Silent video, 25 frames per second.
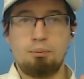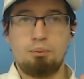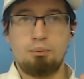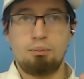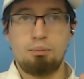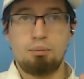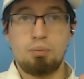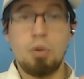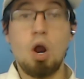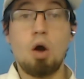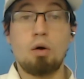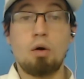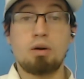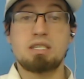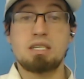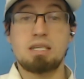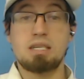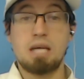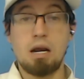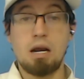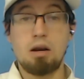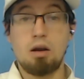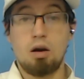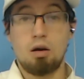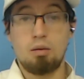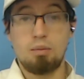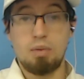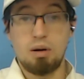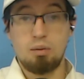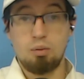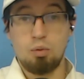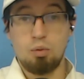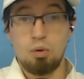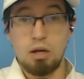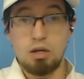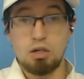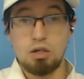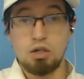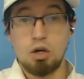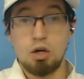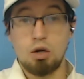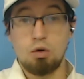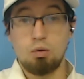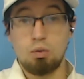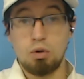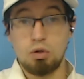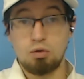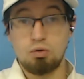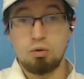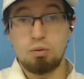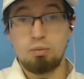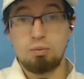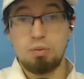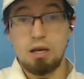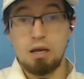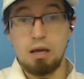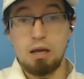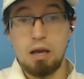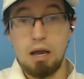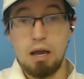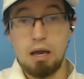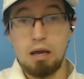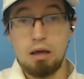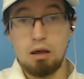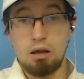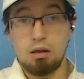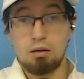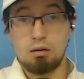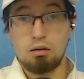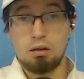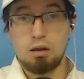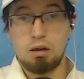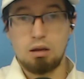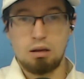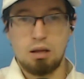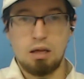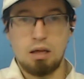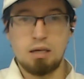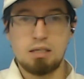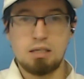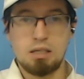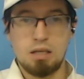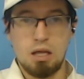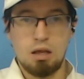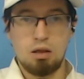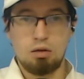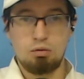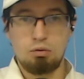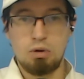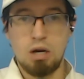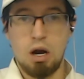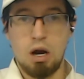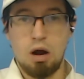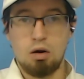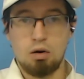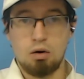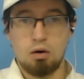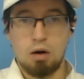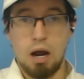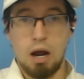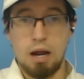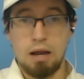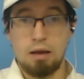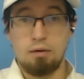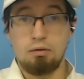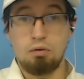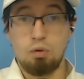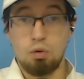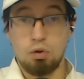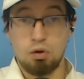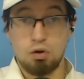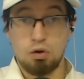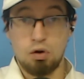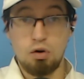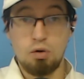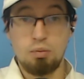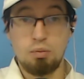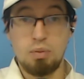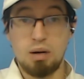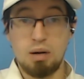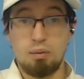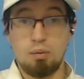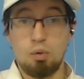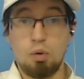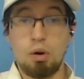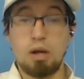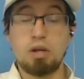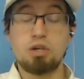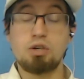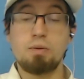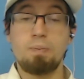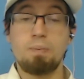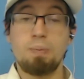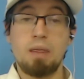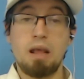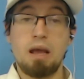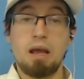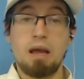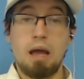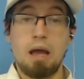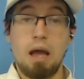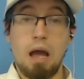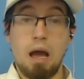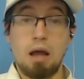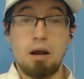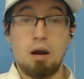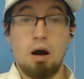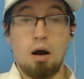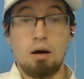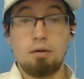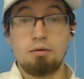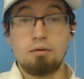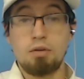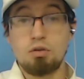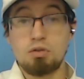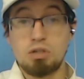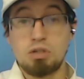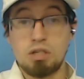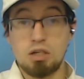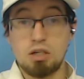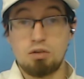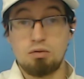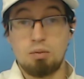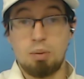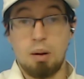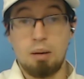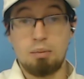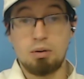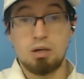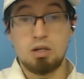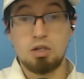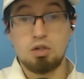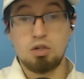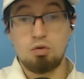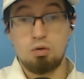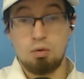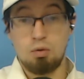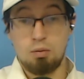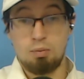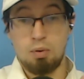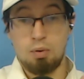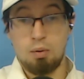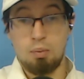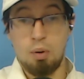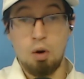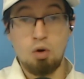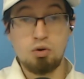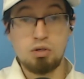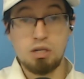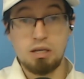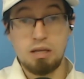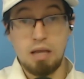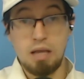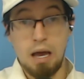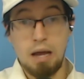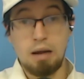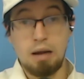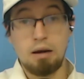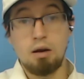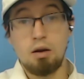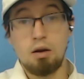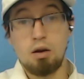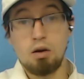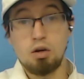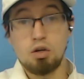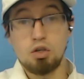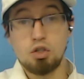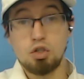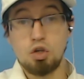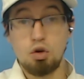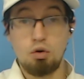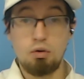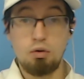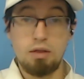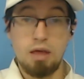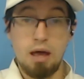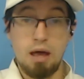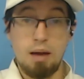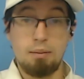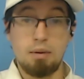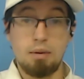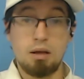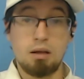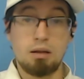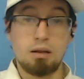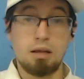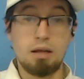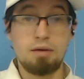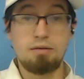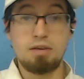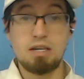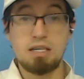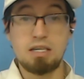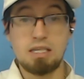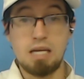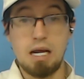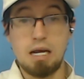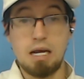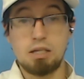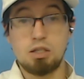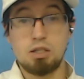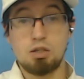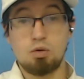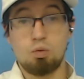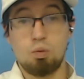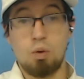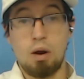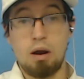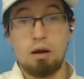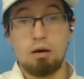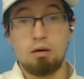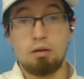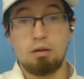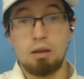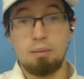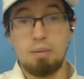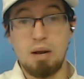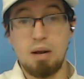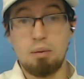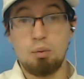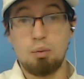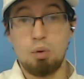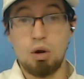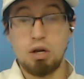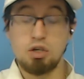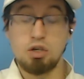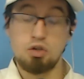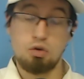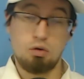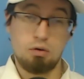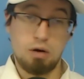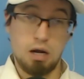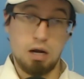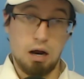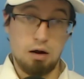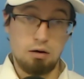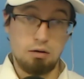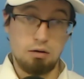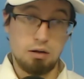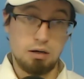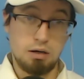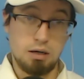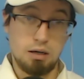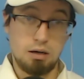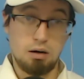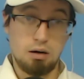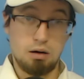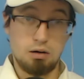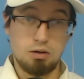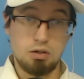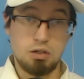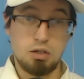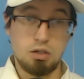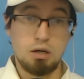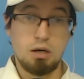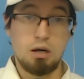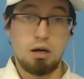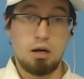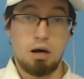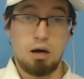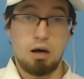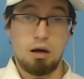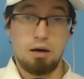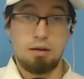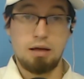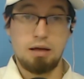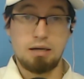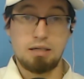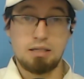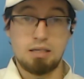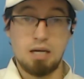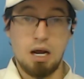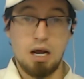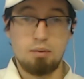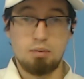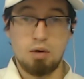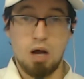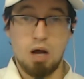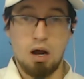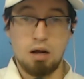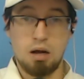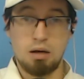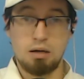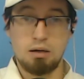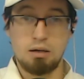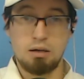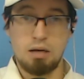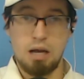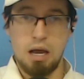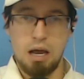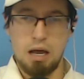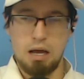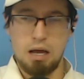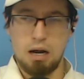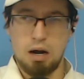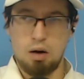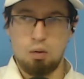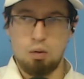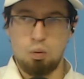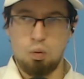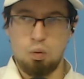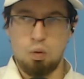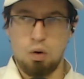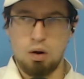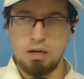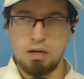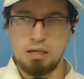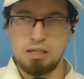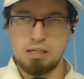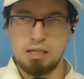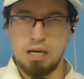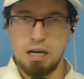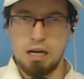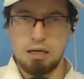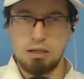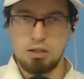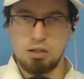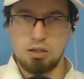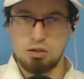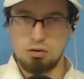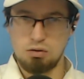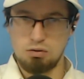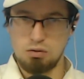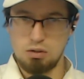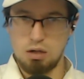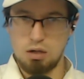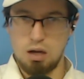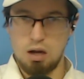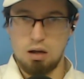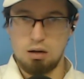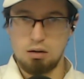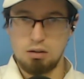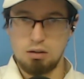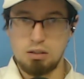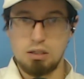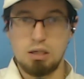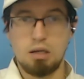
No, it's a $10 minimum wage, which would be a less than $3 hike for the current minimum wage. And of those 6 Republicans who are proposing that, 2 of them live in states where the minimum wage is already higher than $10. That's Tom Cotton, and I want to say it's Susan Collins.